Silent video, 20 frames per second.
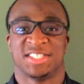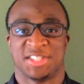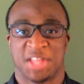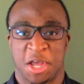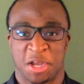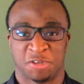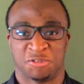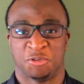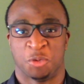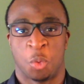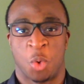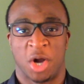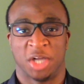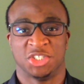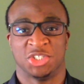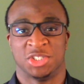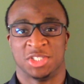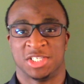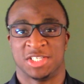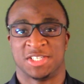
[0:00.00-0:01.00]
thanks for
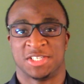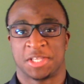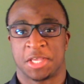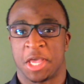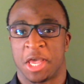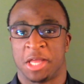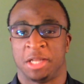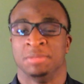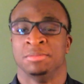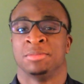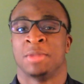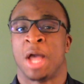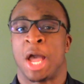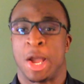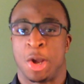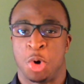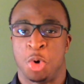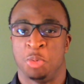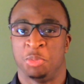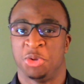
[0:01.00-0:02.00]
watching the skit. I
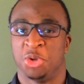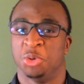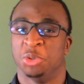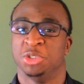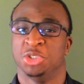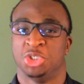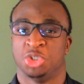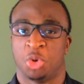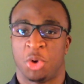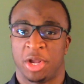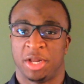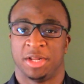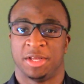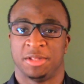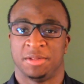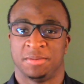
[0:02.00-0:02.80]
hope you enjoyed it.